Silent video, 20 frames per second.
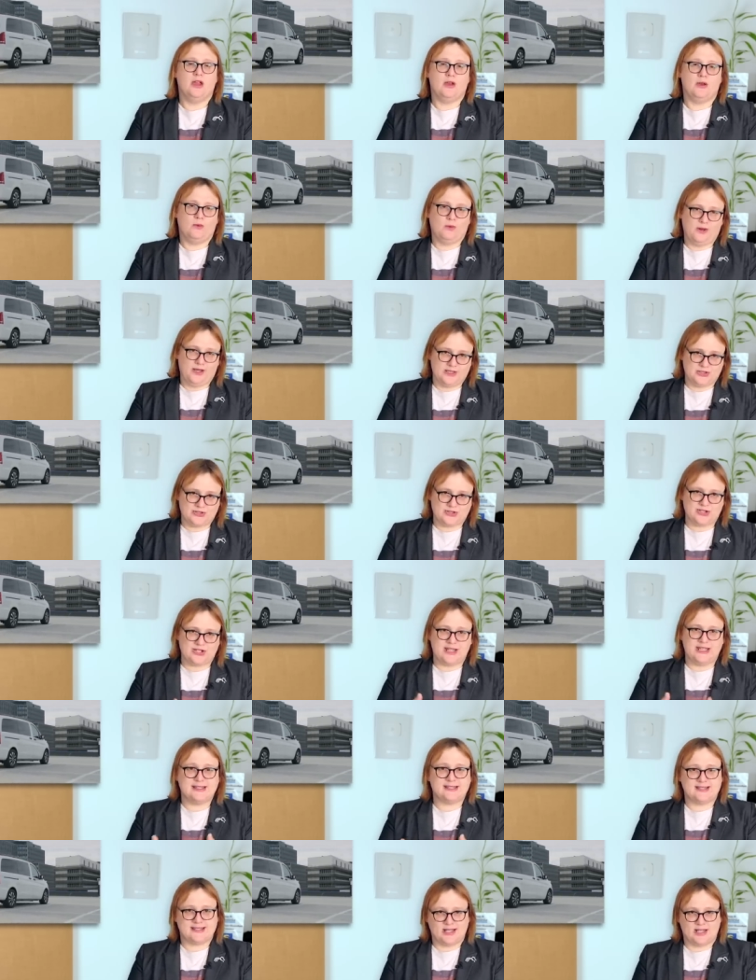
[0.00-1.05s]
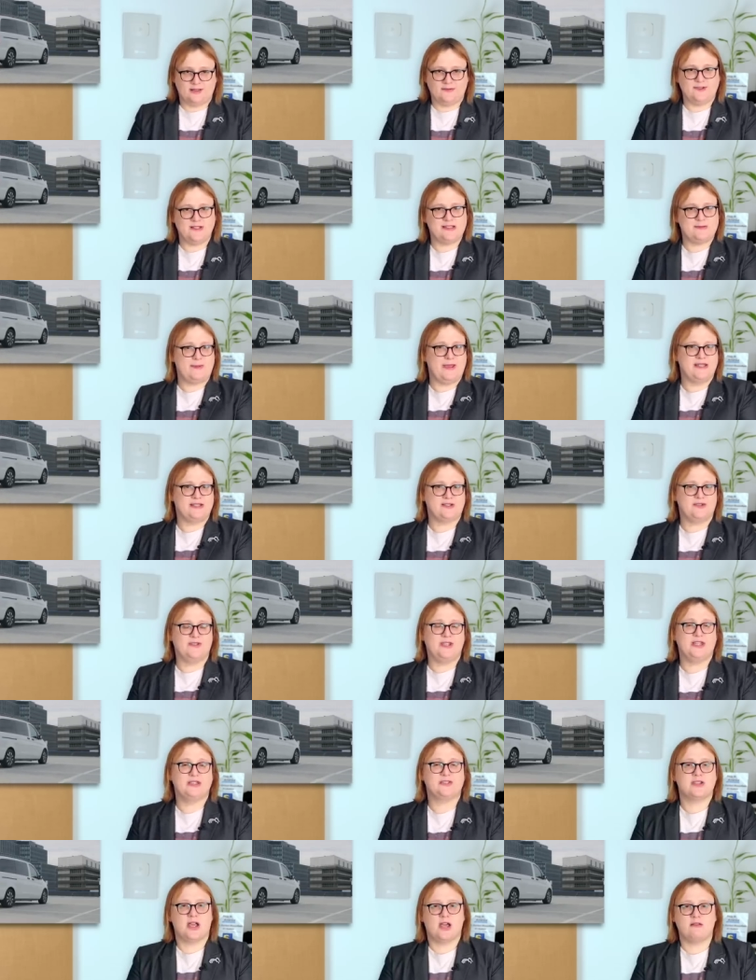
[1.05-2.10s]
which itself is based on the
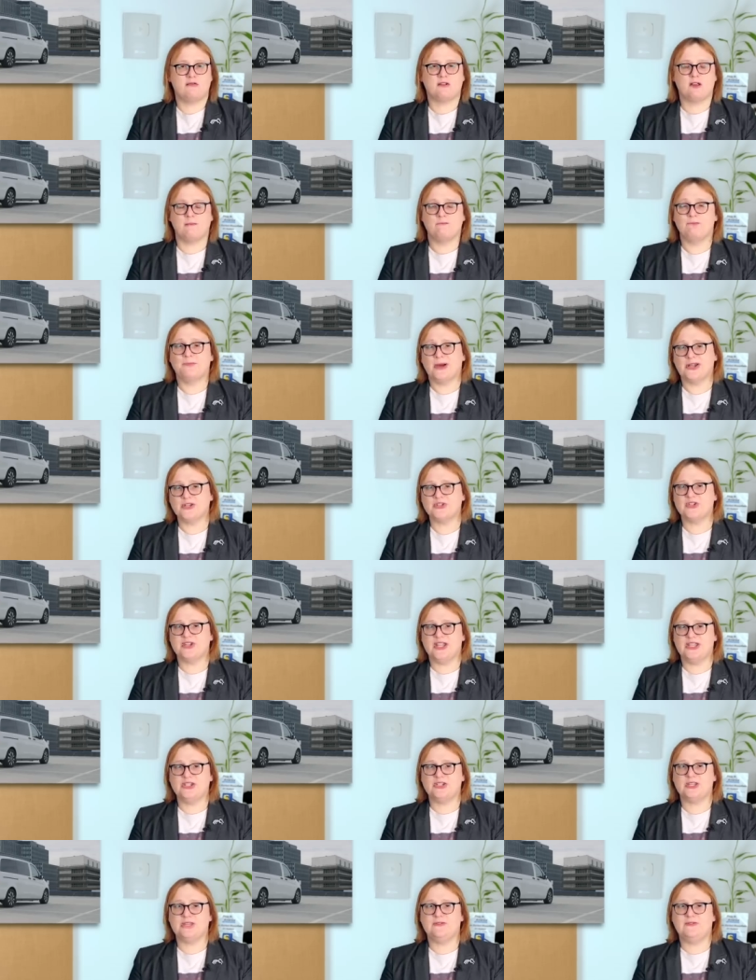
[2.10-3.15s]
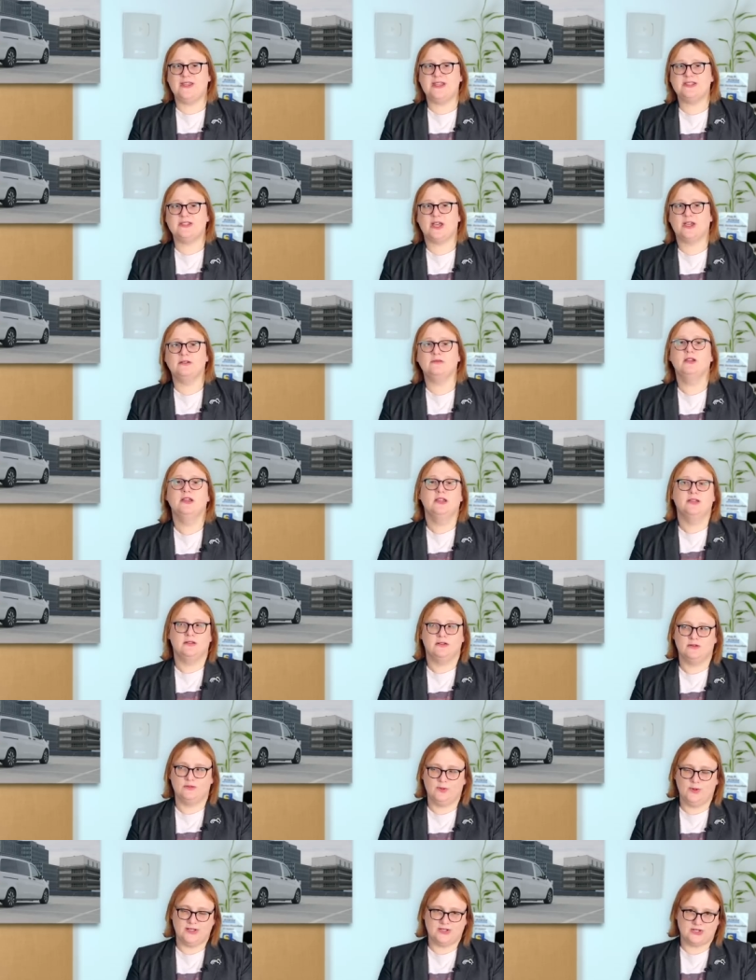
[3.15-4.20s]
internal combustion engine Vito,
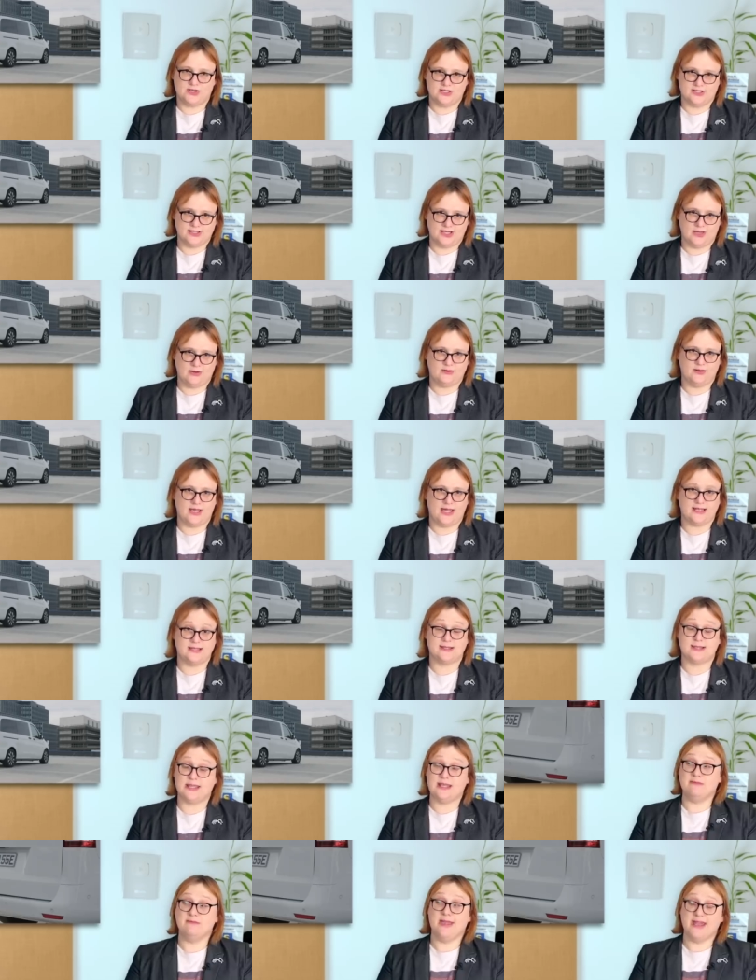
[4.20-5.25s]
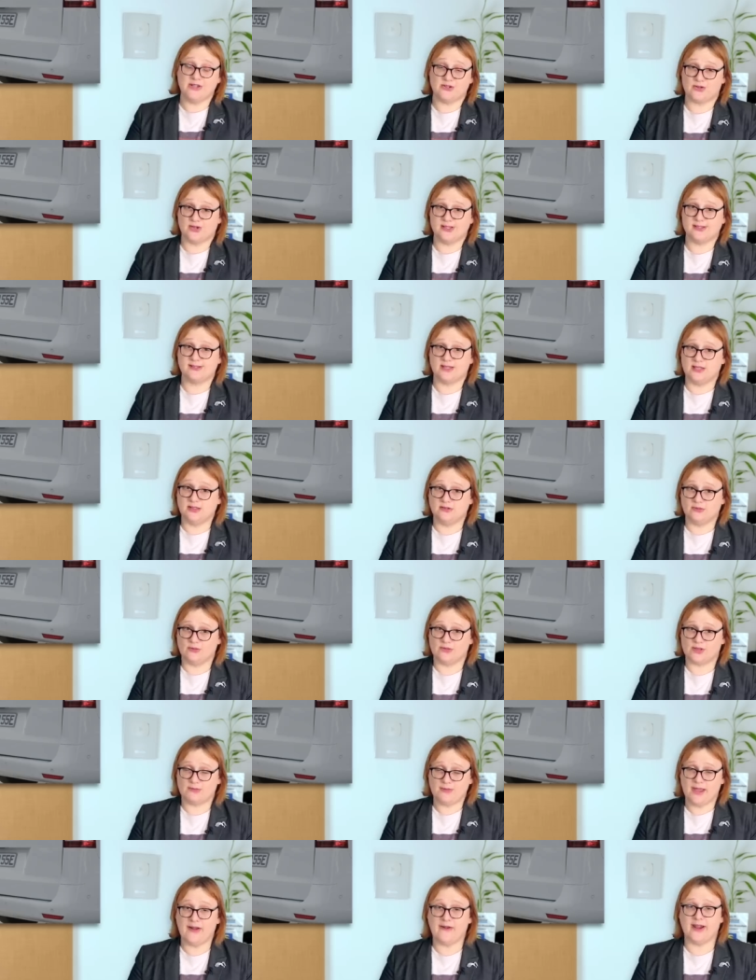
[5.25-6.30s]
which is known as the Metris in North
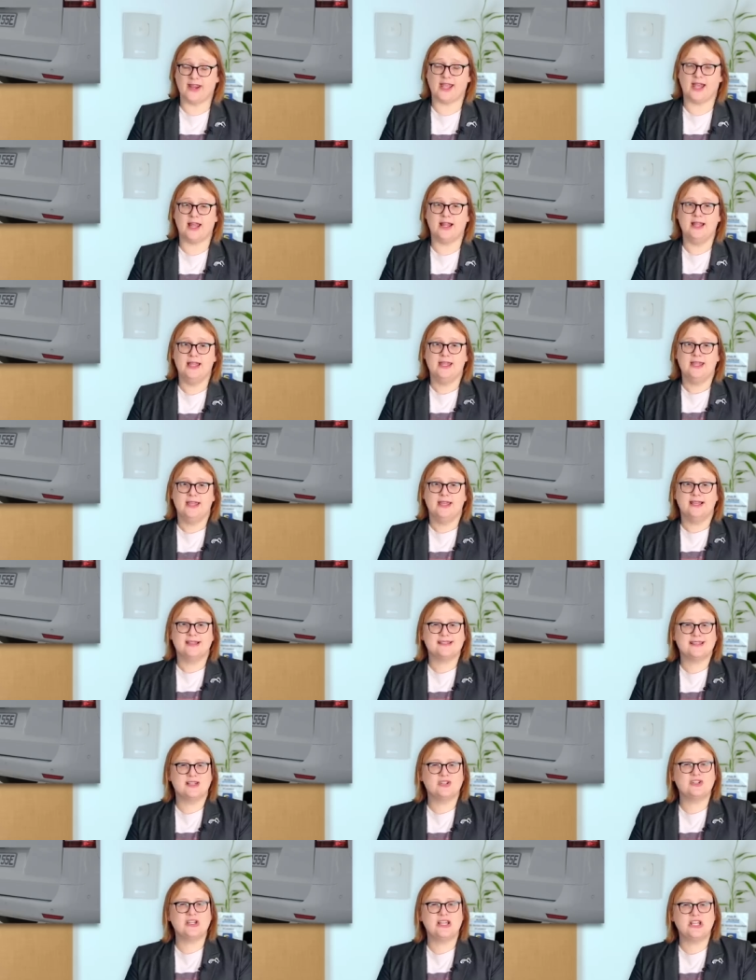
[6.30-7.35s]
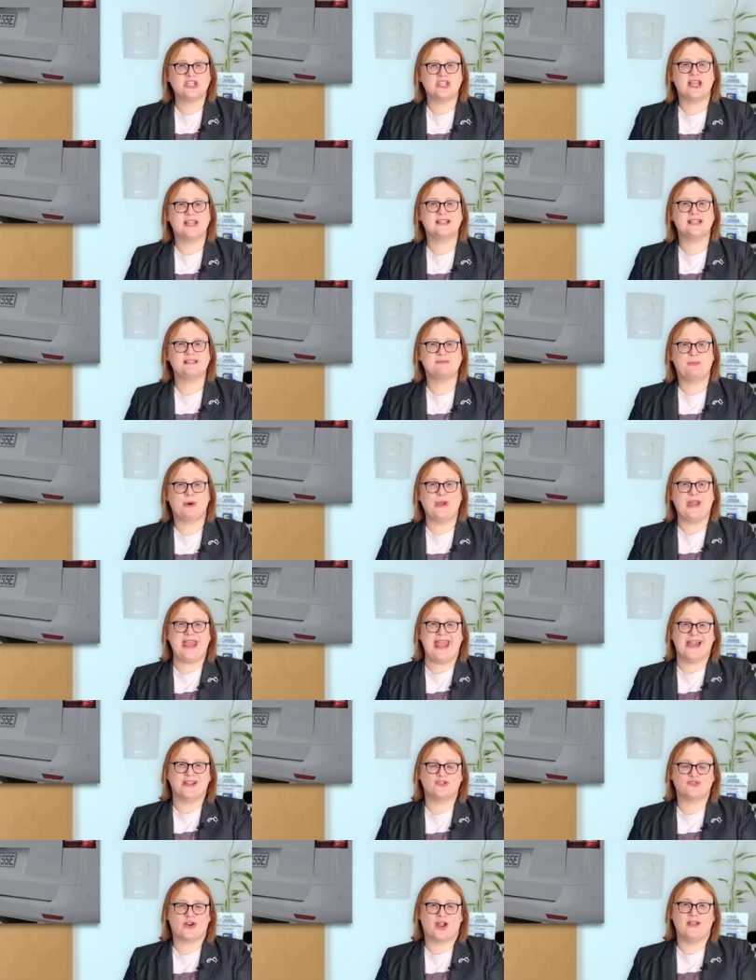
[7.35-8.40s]
America, essentially shares its body
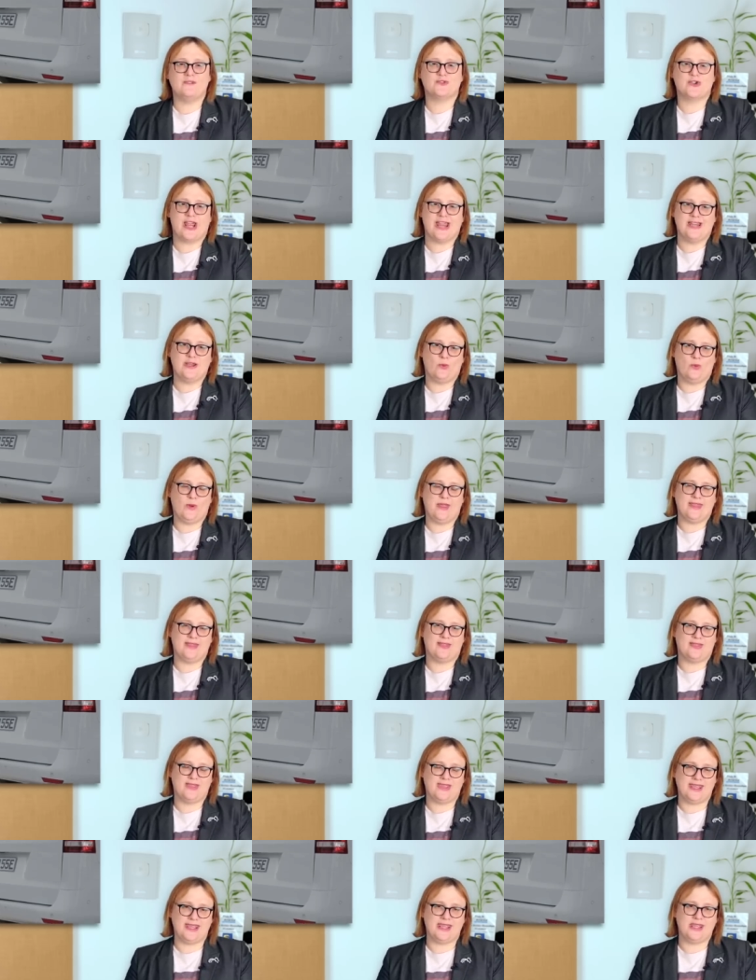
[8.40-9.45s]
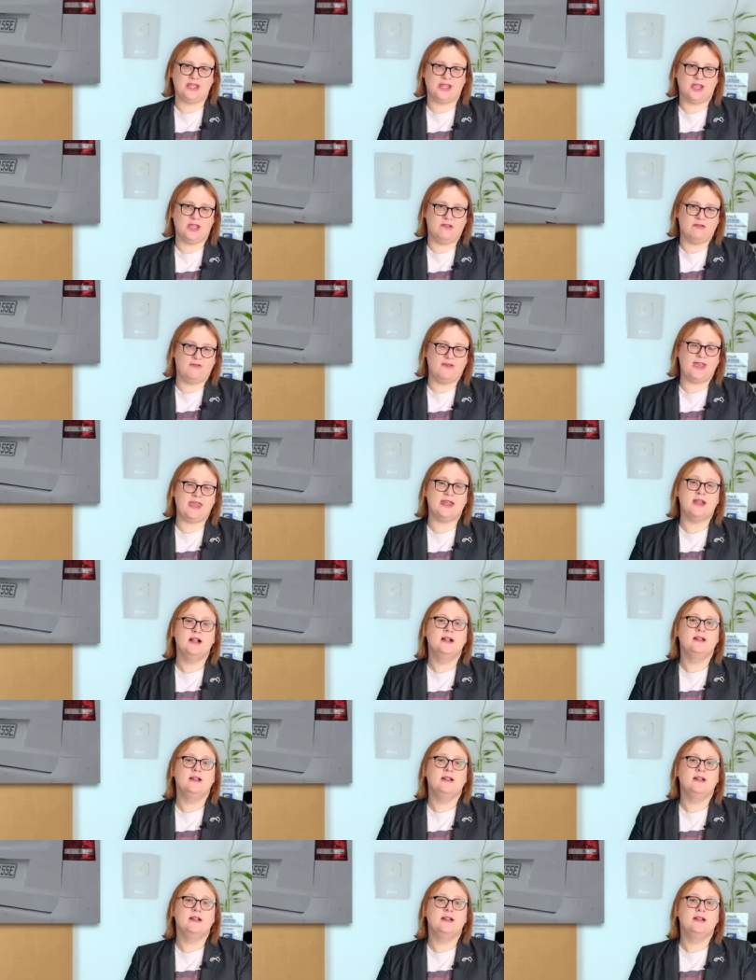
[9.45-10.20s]
and drivetrain with the EQV,